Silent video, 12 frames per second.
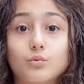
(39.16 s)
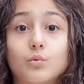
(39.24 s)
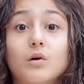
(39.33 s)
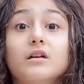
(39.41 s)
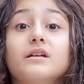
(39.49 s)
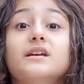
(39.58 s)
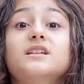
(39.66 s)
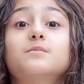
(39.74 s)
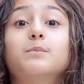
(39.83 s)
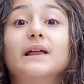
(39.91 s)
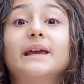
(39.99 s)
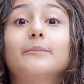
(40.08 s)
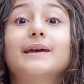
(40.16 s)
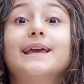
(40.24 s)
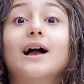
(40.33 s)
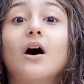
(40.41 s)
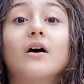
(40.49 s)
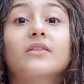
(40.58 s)
What is
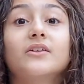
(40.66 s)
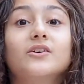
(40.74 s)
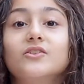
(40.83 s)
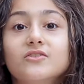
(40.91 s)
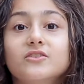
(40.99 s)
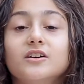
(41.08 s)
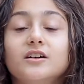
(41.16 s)
blaming others?